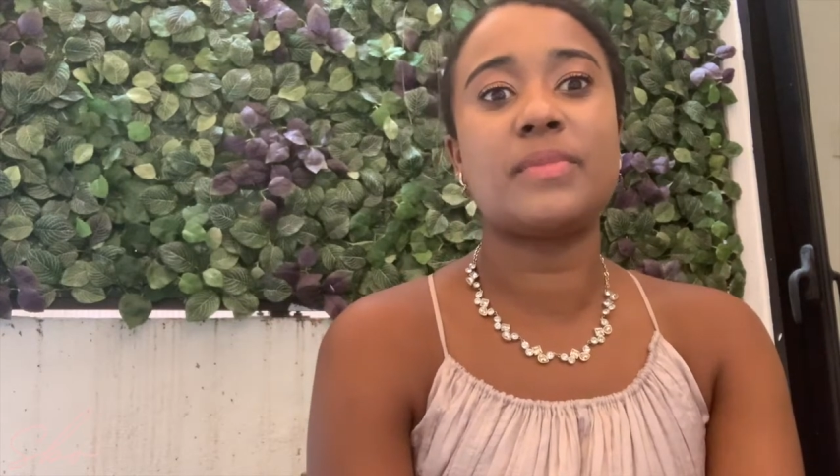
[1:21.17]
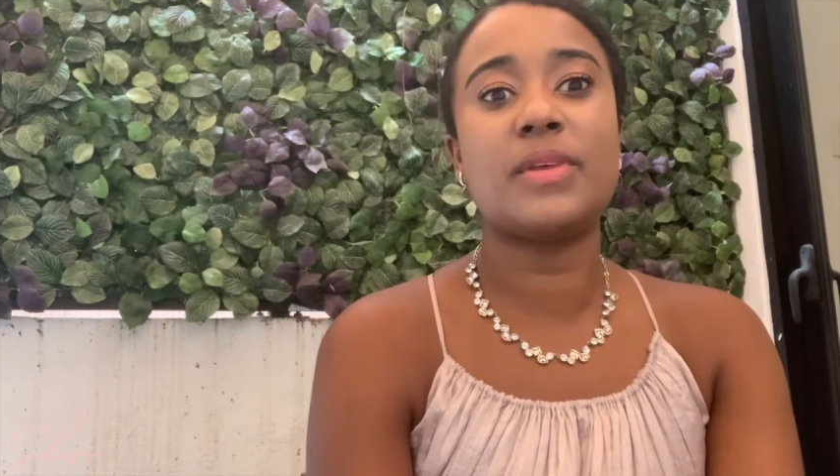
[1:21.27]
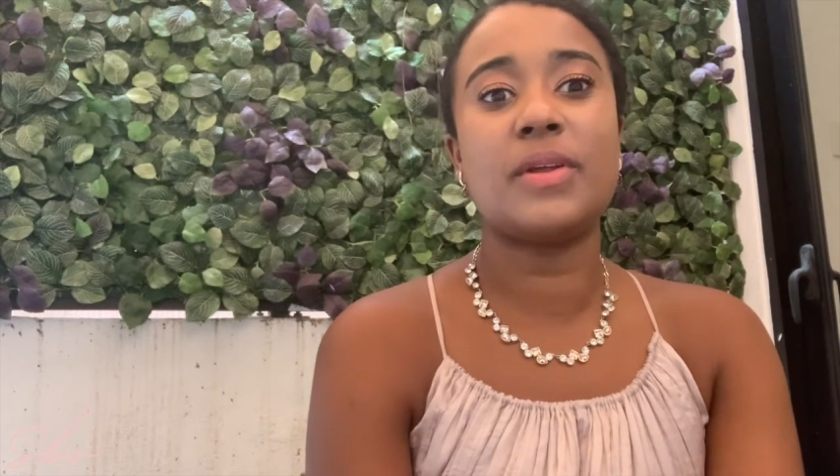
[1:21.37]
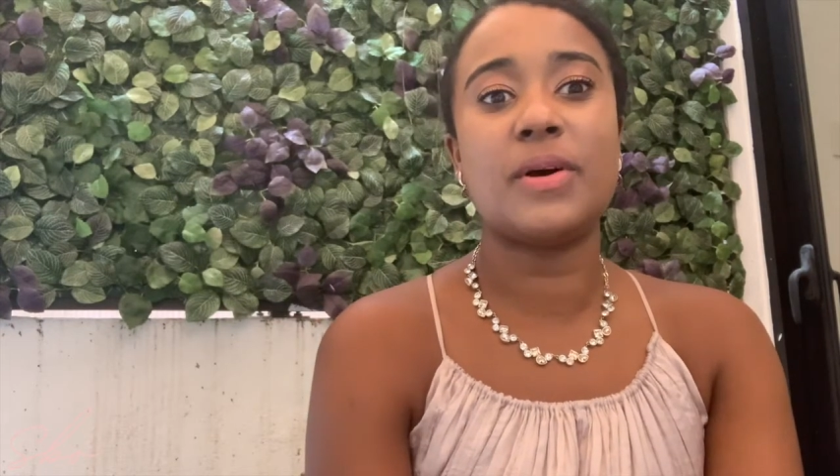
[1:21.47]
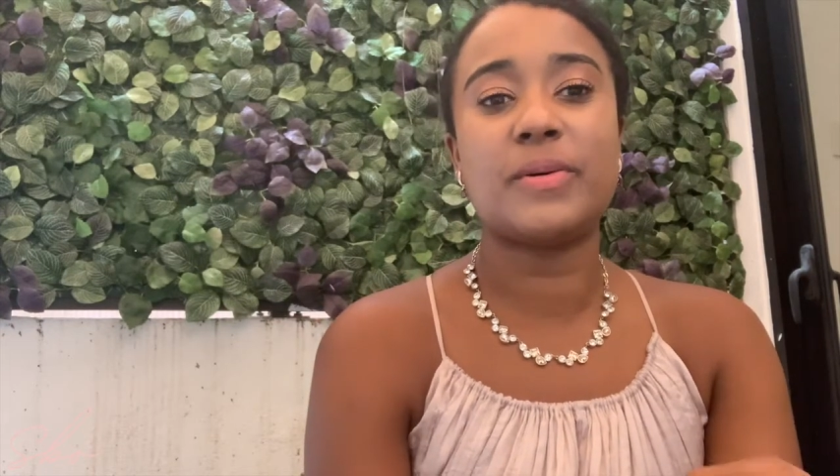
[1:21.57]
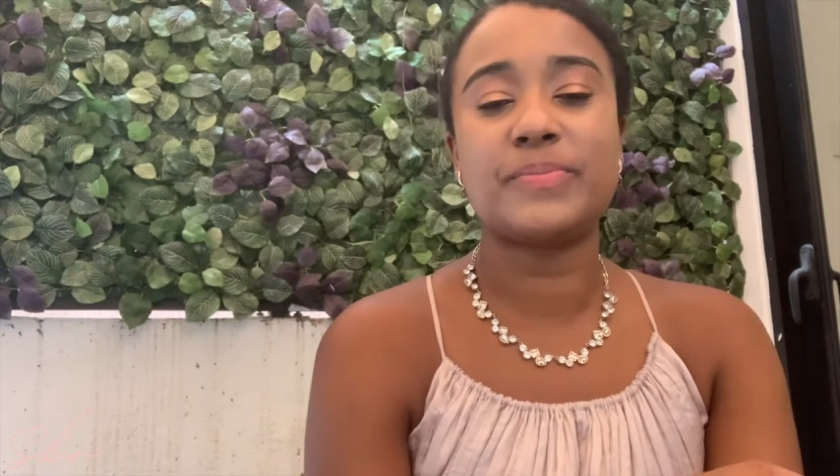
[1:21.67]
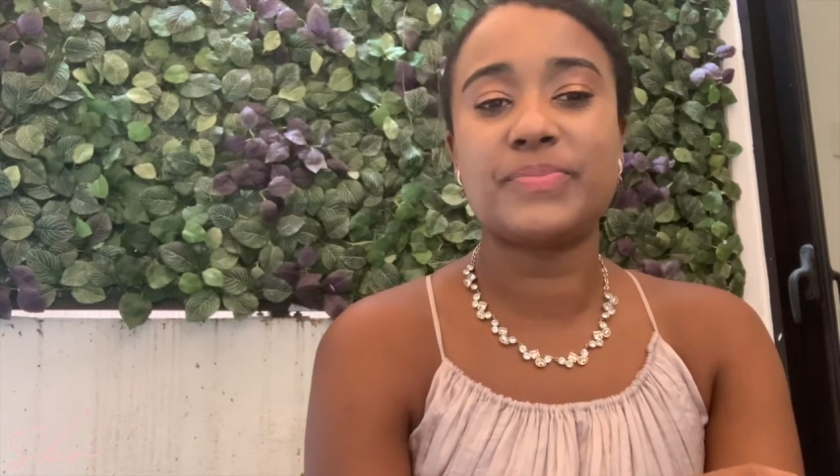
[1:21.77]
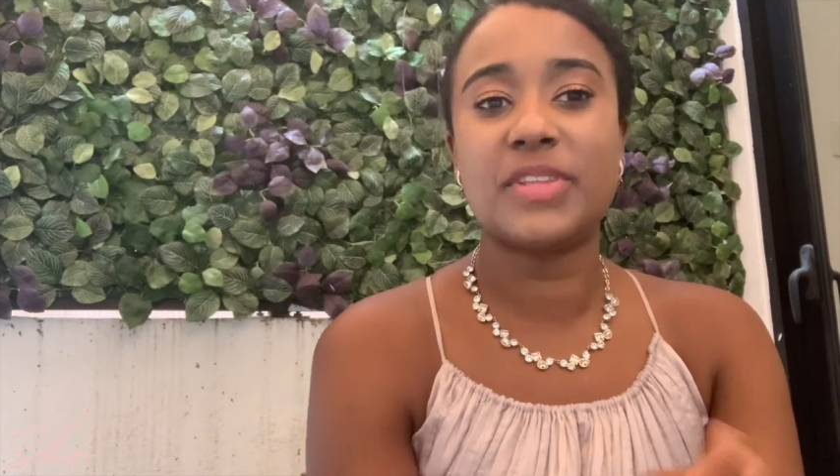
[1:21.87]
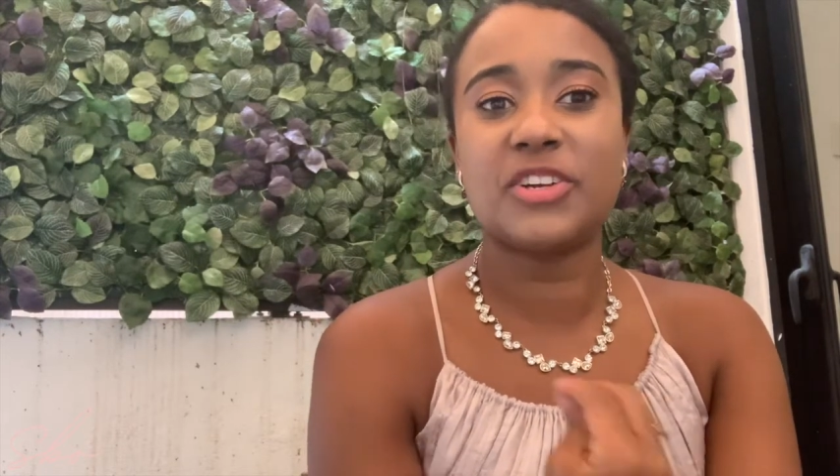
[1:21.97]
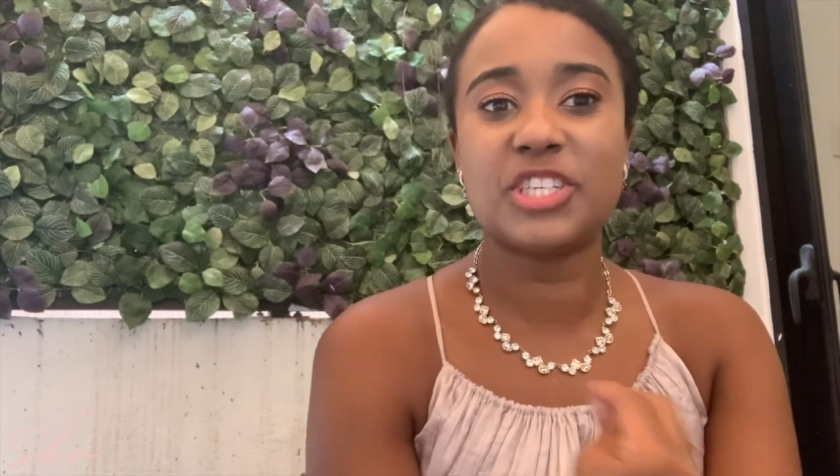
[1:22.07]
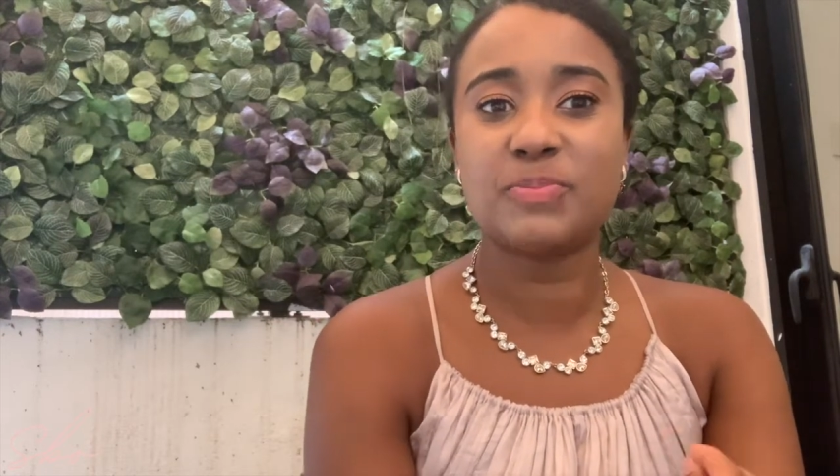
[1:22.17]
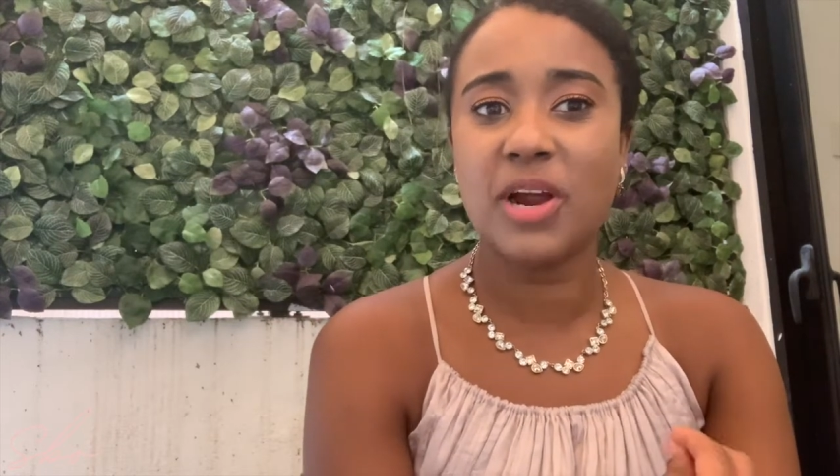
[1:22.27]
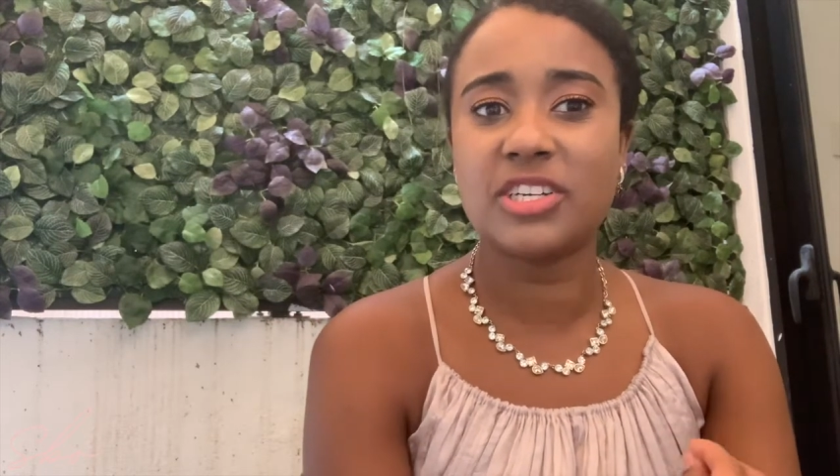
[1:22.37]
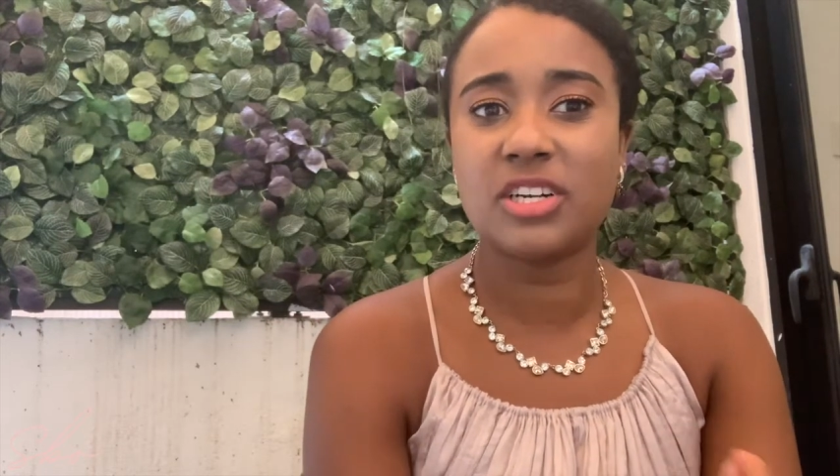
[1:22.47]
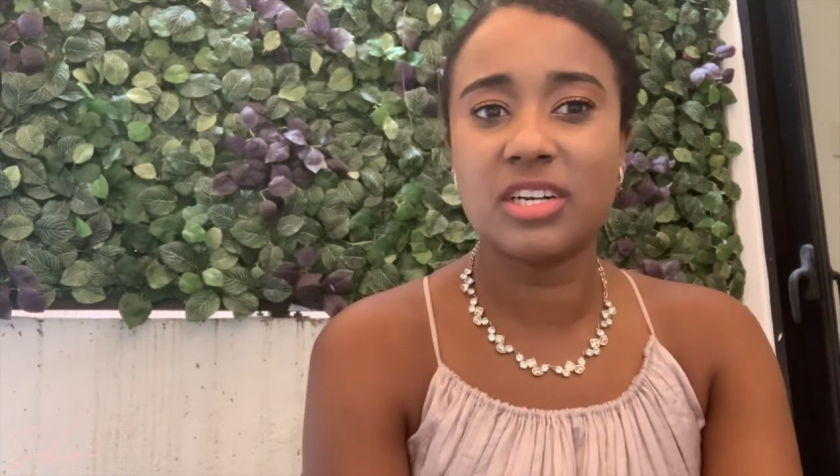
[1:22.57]
you know, there's this
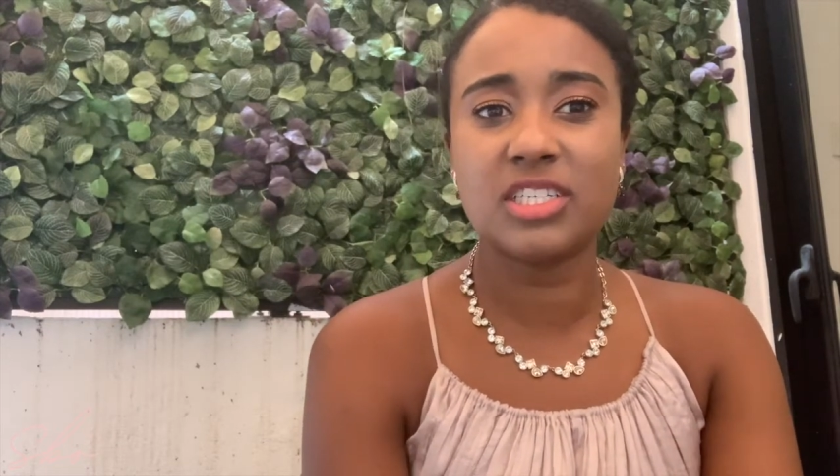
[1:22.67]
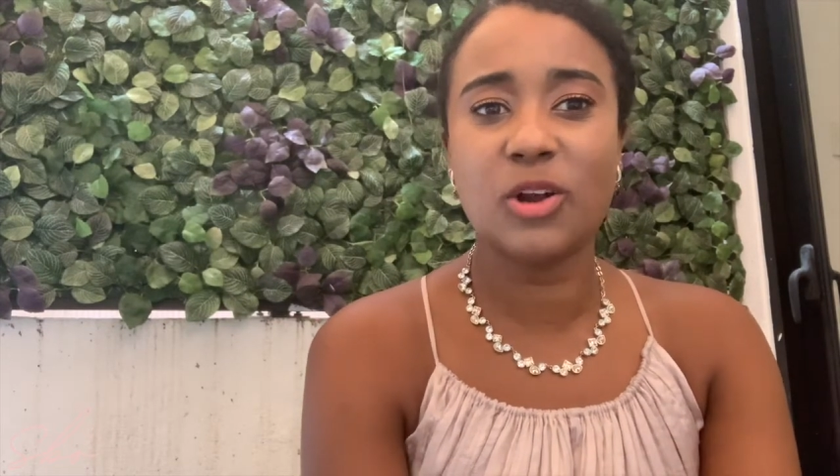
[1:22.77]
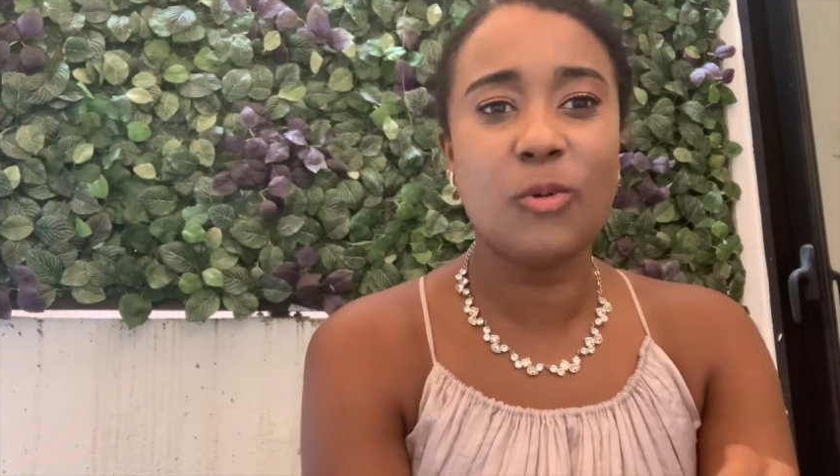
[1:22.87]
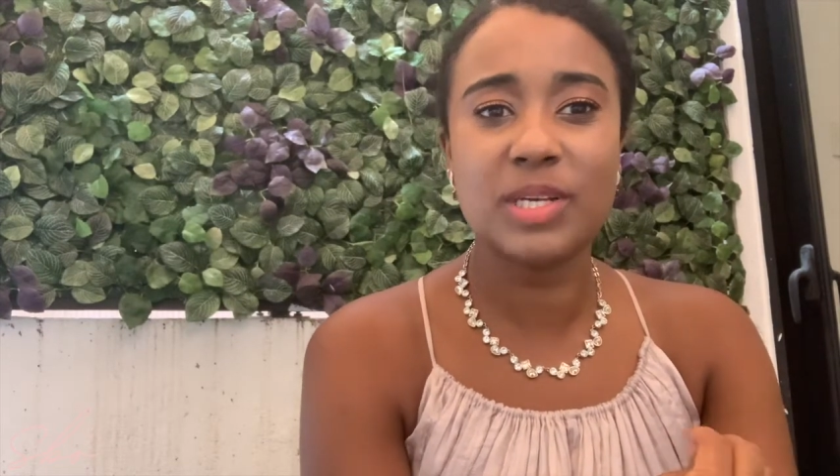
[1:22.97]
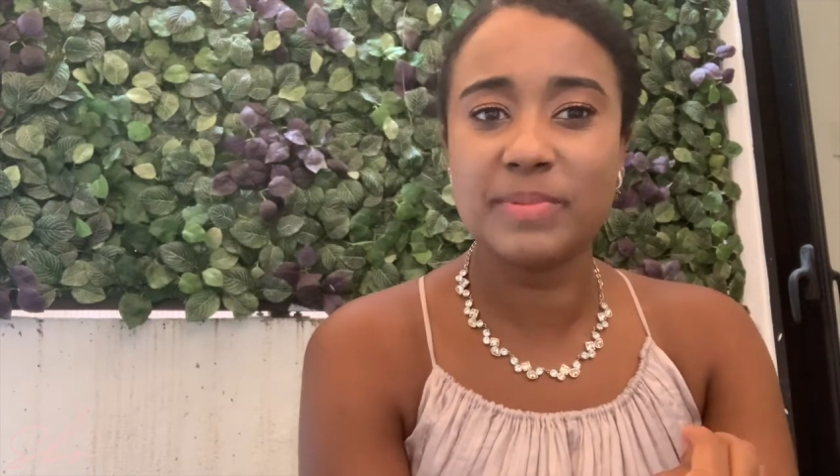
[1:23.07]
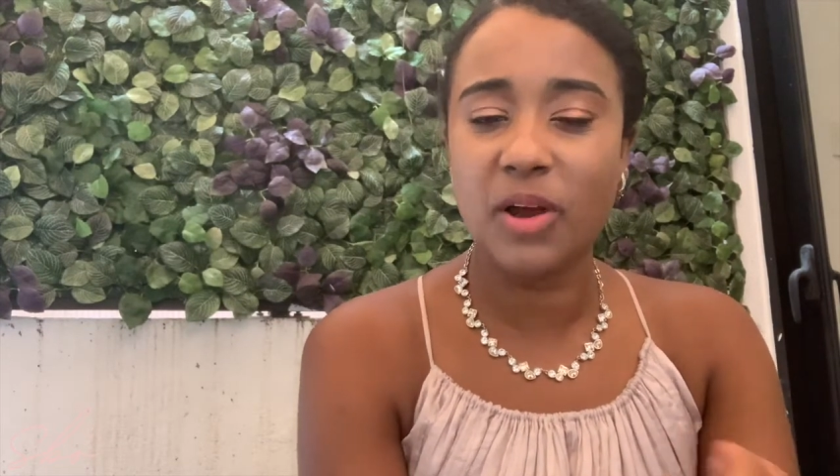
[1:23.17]
pressure to just always be